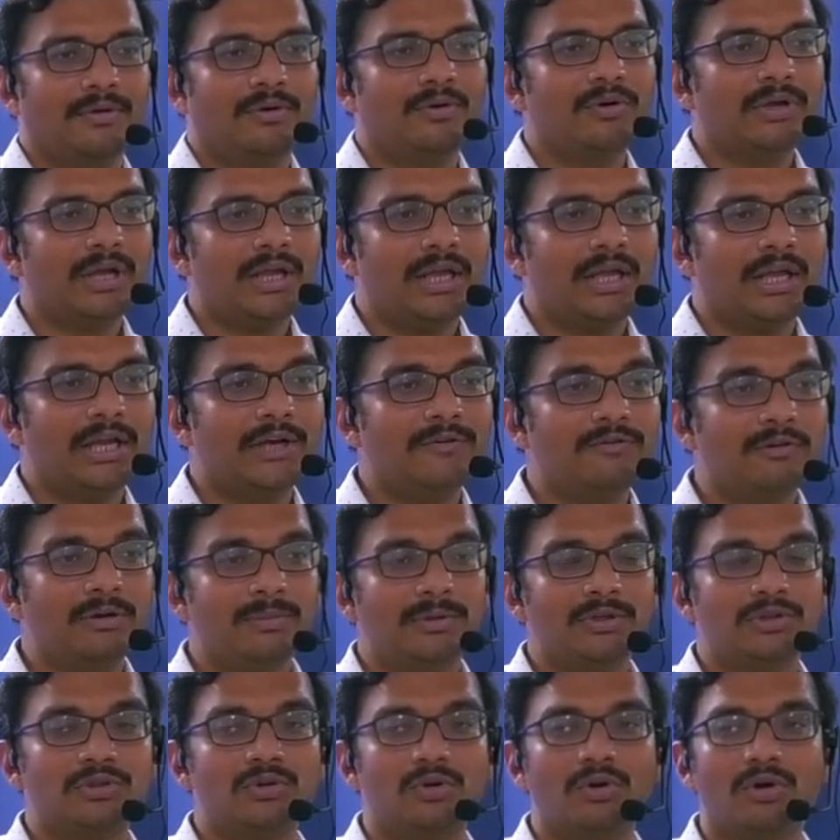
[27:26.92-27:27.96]
Okay, it will
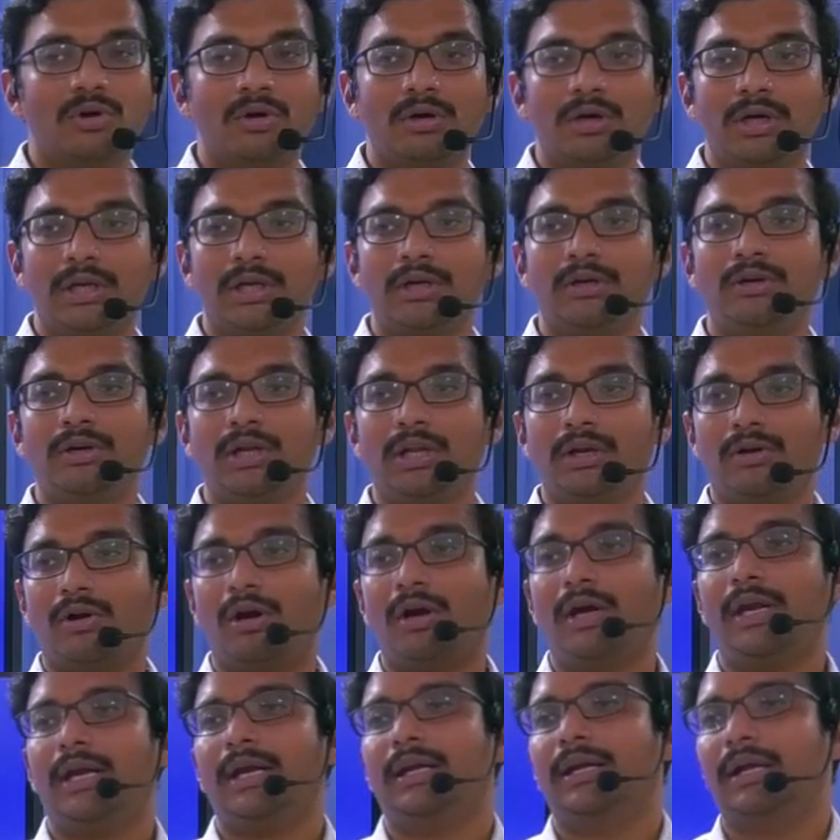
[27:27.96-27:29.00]
be stored in a
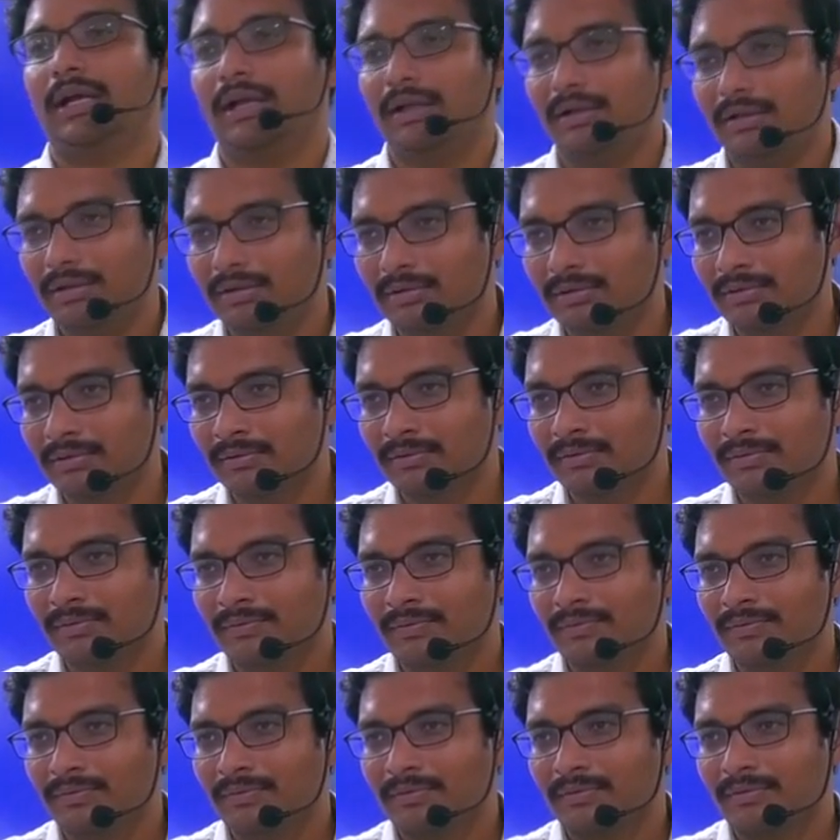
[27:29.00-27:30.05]
raw data.
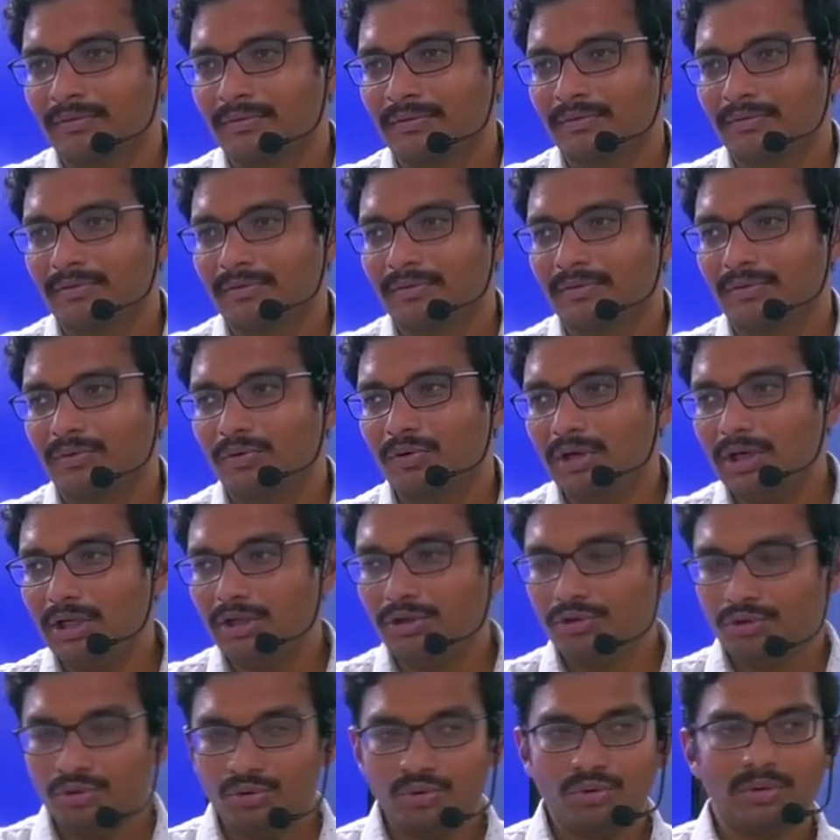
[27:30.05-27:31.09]
Only
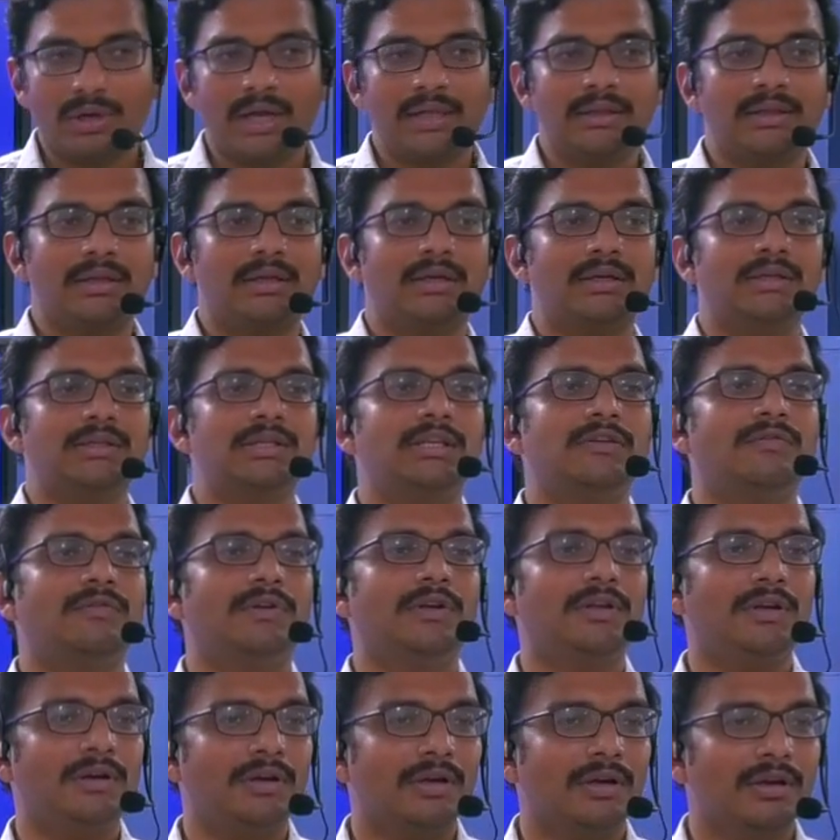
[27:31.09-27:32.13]
you and the
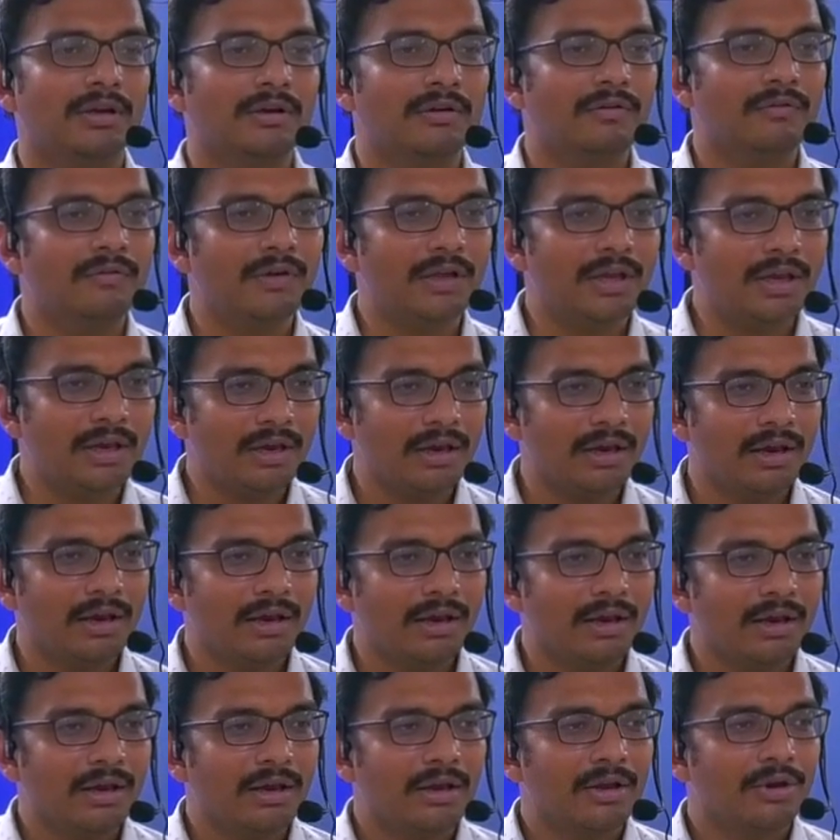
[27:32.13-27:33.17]
receiver will
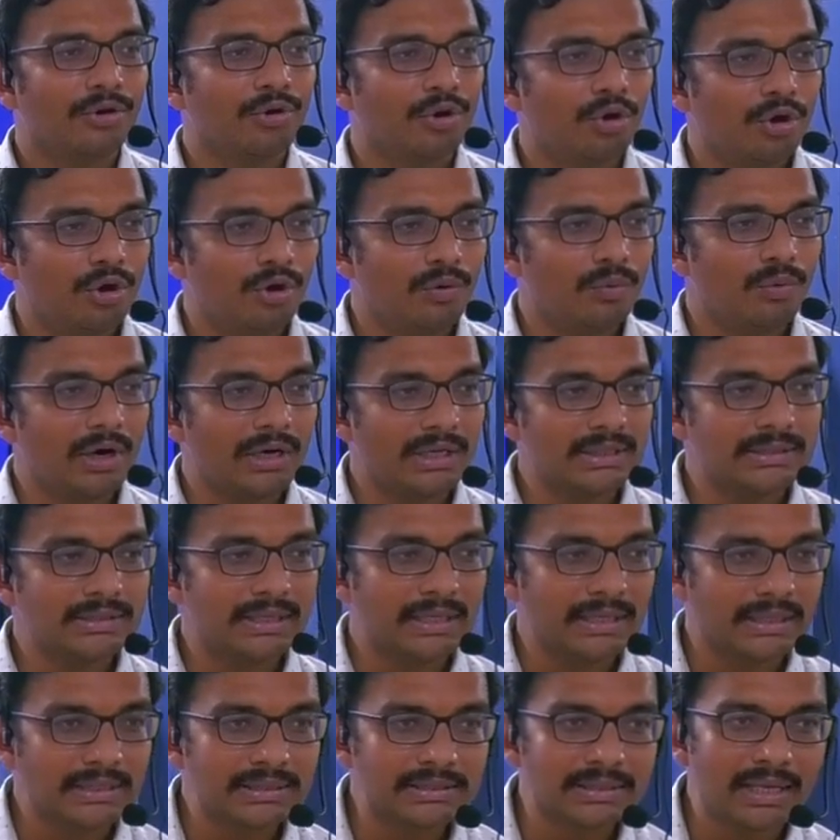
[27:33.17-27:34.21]
know what is
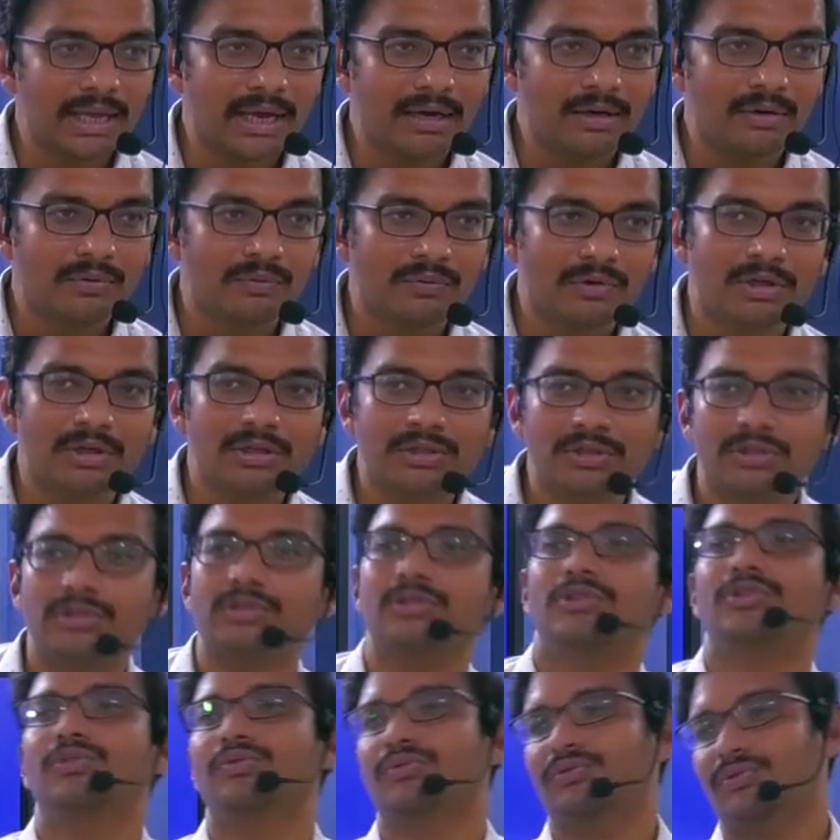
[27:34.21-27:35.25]
the exact
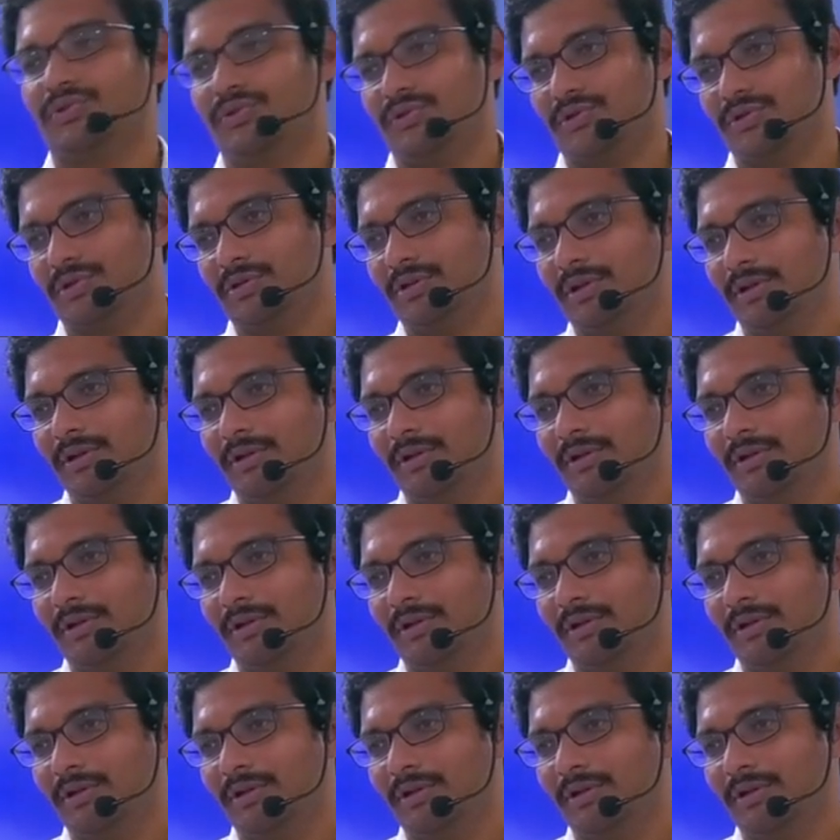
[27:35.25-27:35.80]
words used.